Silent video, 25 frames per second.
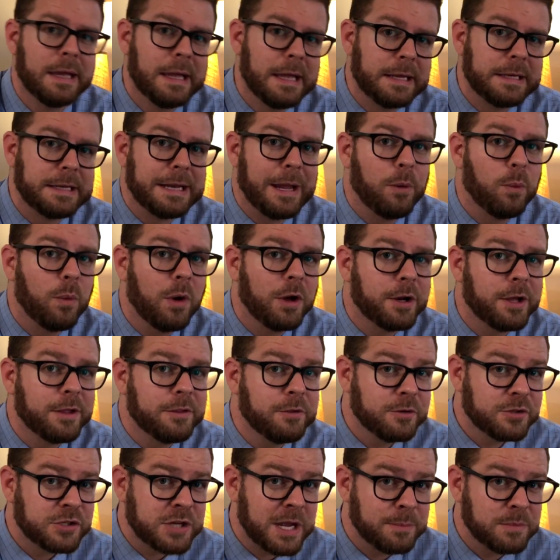Now, what
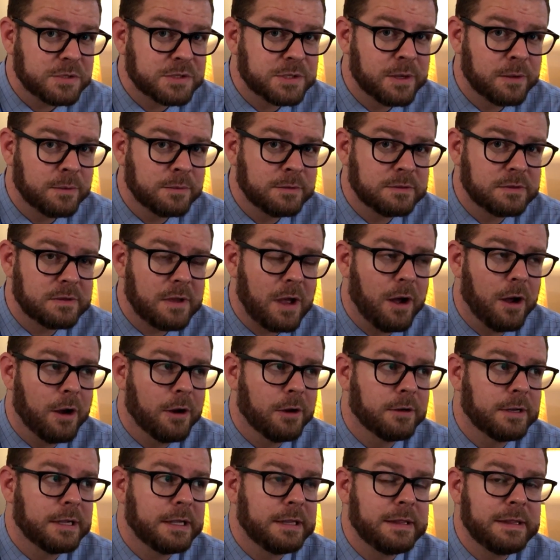other gemstones
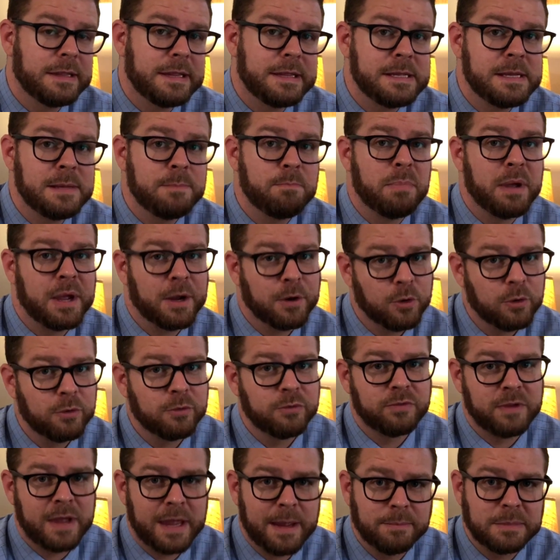are in the beryl
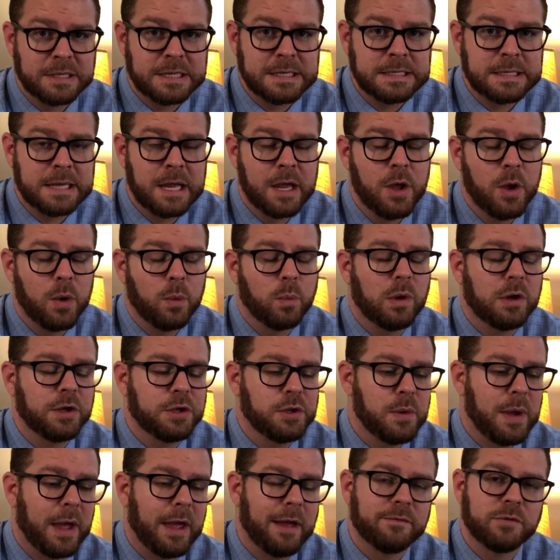family? Well,
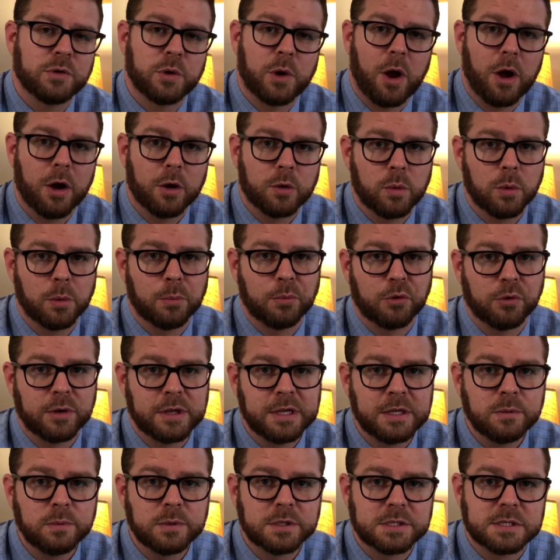you have your
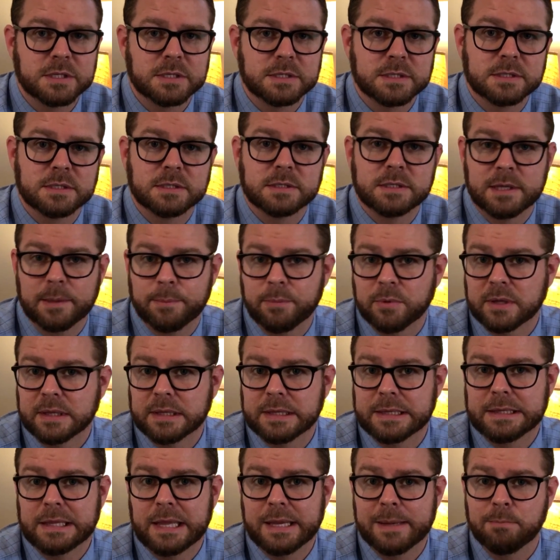aquamarine, which is
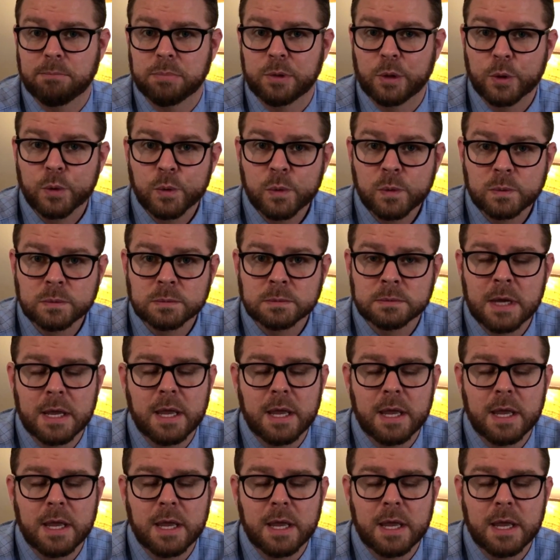typically light blue.